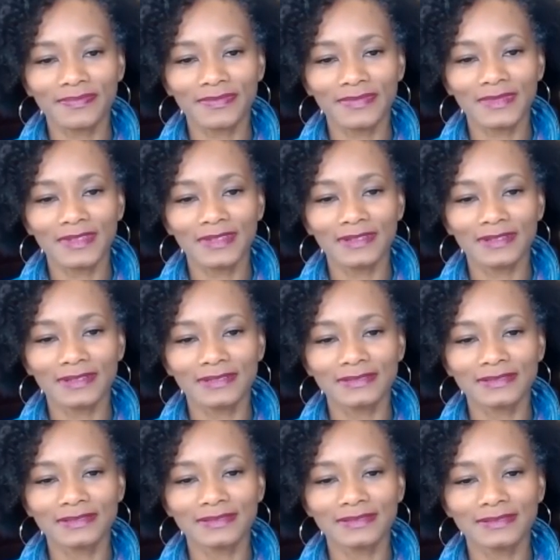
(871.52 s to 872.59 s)

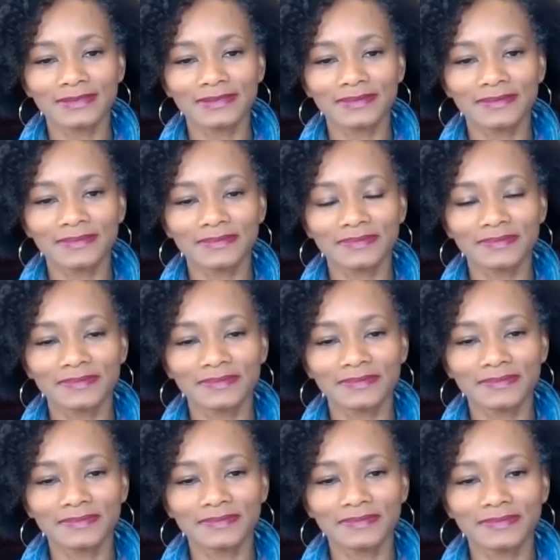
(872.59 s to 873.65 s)
(silent)